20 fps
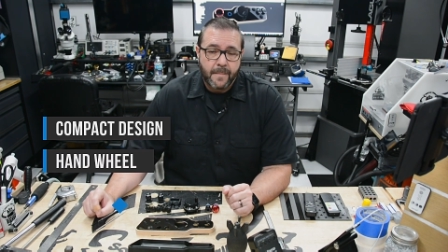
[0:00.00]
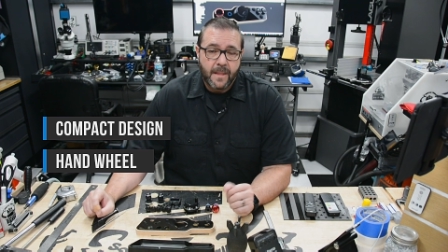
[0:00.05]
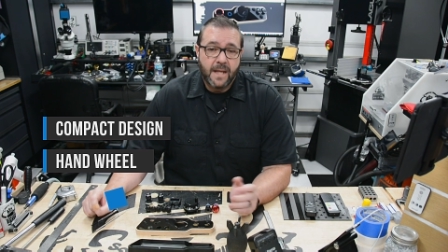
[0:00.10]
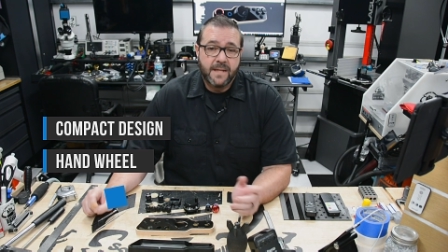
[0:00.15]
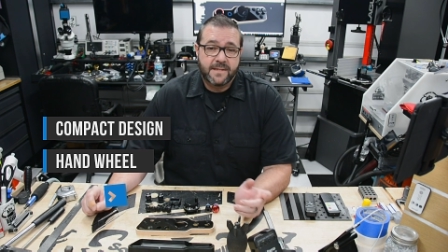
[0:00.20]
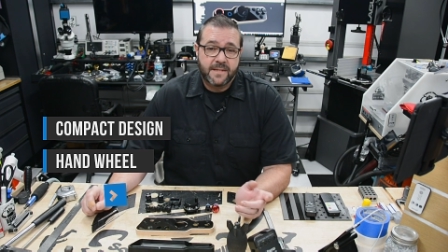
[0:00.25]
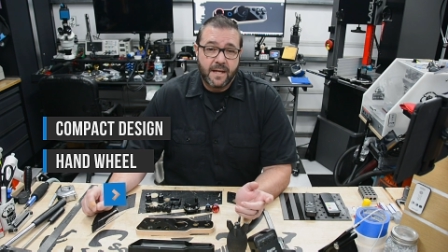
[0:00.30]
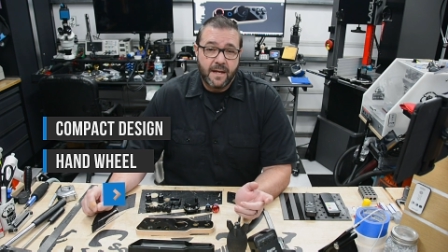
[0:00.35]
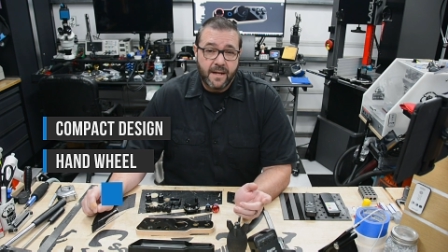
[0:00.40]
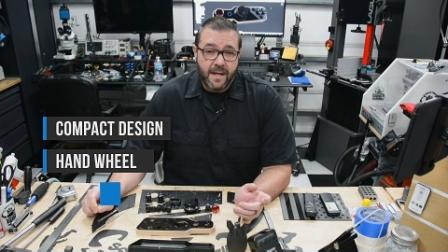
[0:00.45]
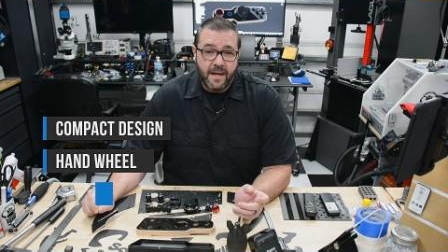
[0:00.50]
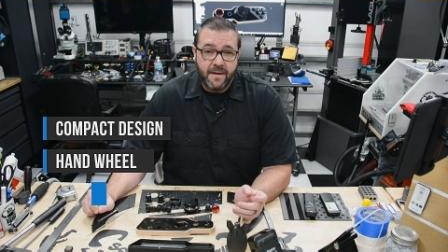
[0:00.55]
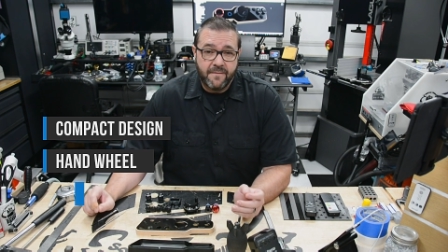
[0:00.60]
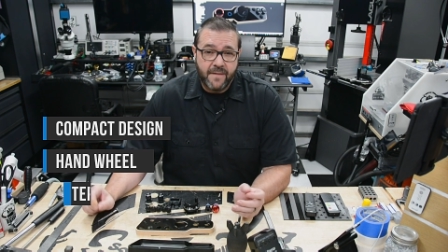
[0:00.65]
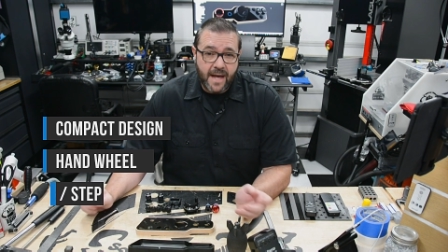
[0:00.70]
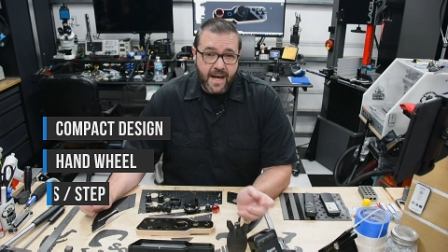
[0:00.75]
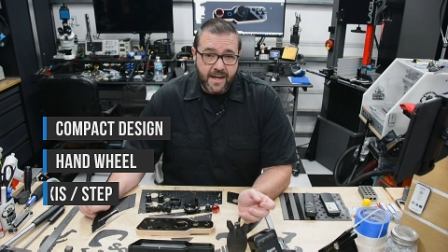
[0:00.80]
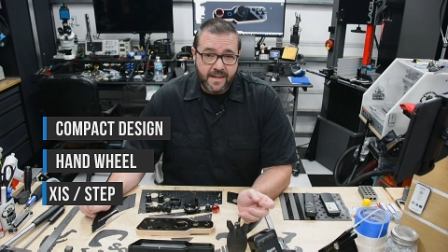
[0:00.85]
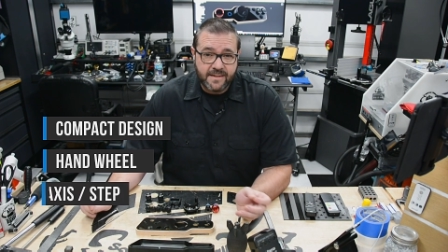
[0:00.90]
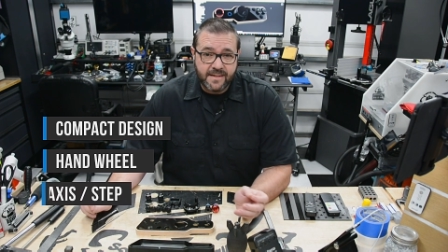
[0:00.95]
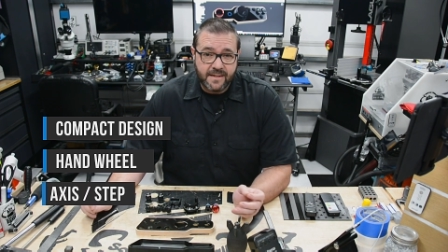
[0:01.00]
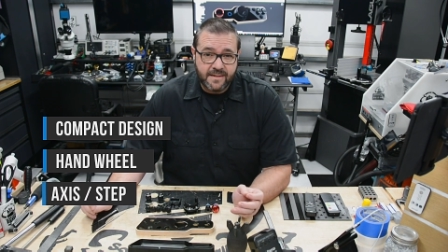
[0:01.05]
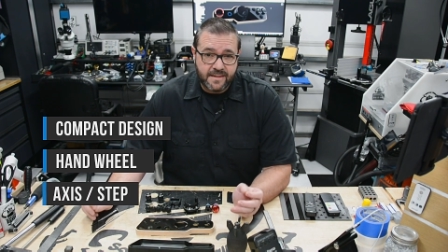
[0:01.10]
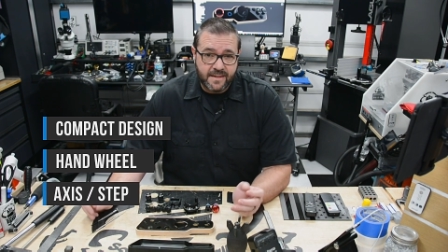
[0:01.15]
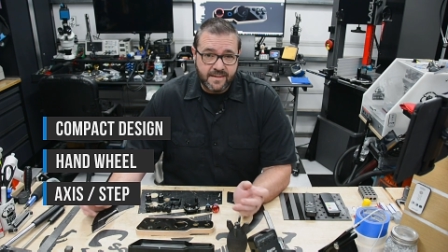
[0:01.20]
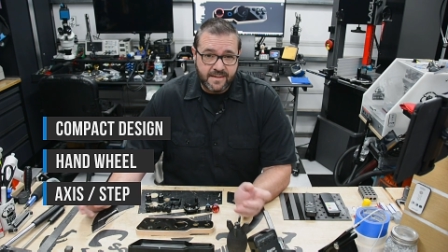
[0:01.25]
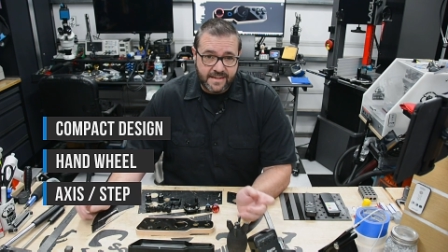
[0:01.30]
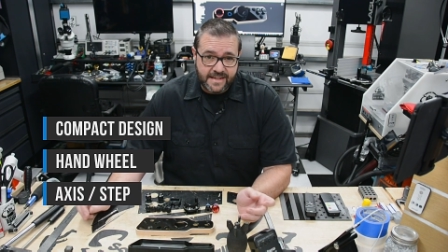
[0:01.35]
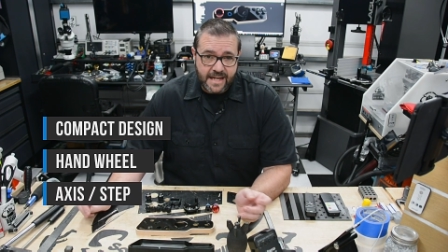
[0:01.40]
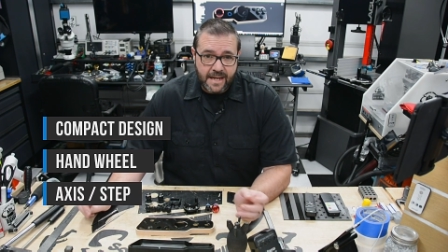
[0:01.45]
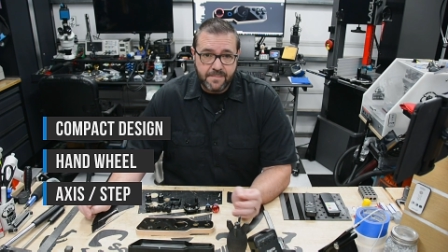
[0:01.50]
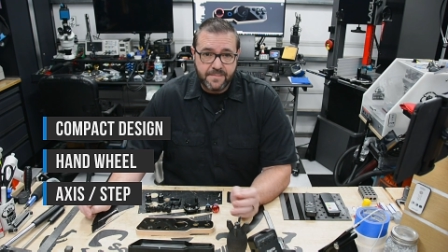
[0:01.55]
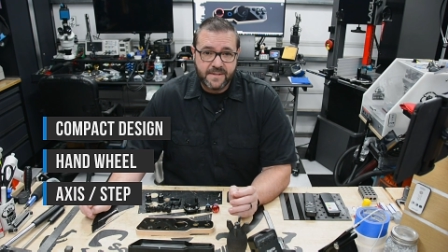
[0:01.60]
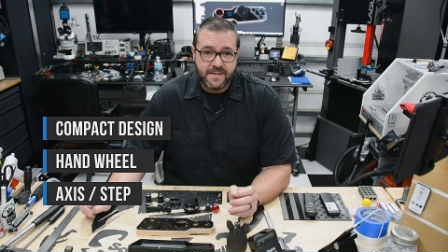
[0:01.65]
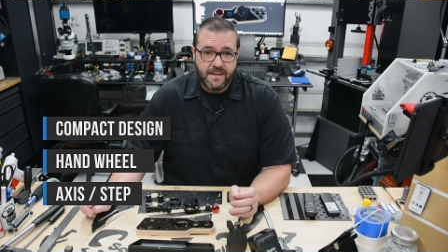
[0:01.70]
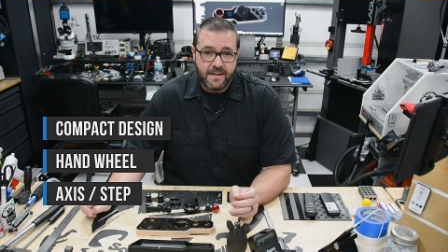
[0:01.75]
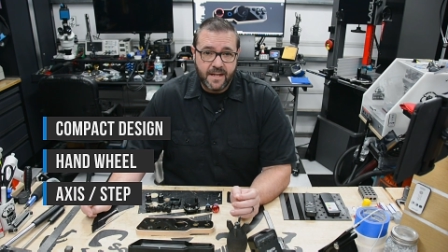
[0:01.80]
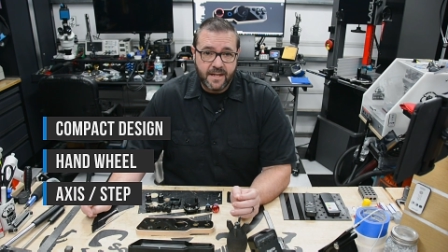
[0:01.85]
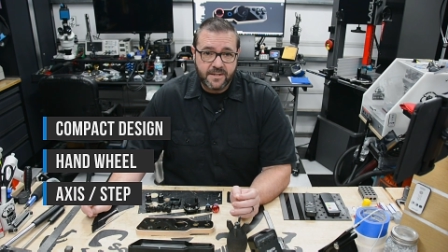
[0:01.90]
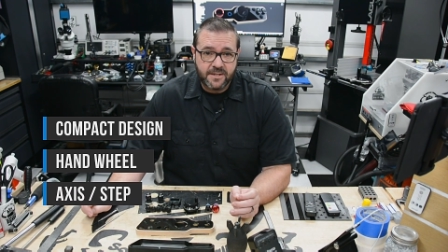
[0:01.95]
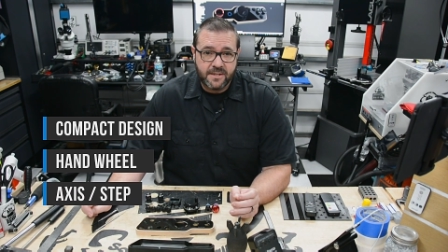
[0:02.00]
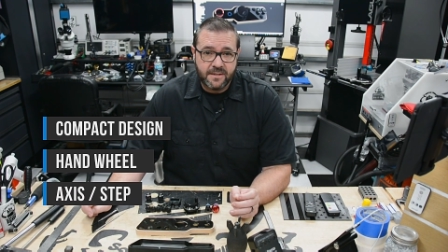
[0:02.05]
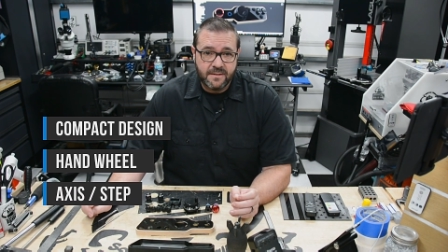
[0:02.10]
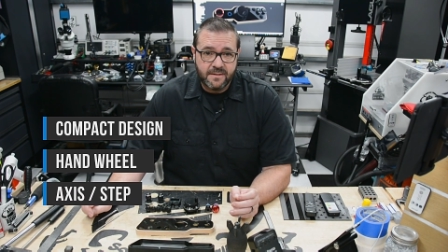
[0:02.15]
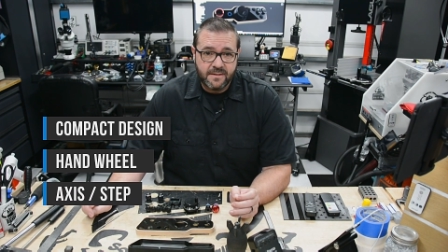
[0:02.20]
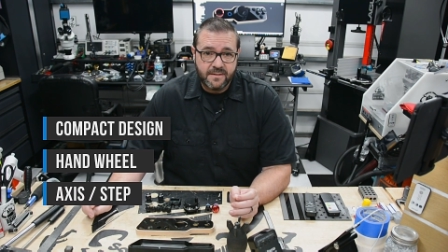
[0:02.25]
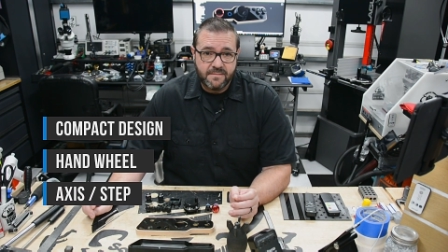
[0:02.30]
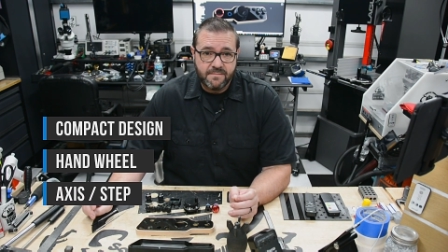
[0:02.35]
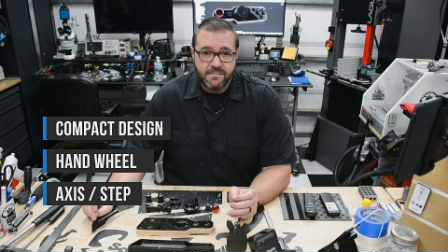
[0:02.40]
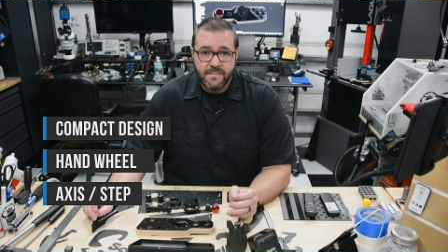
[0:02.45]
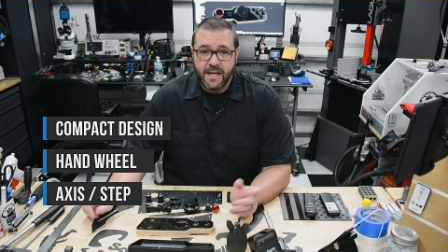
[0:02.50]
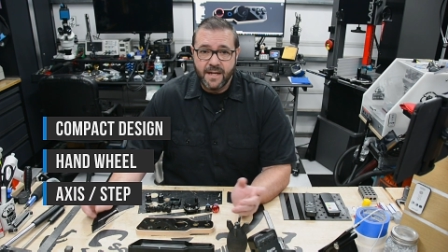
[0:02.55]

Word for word: It's got to have access and step selections,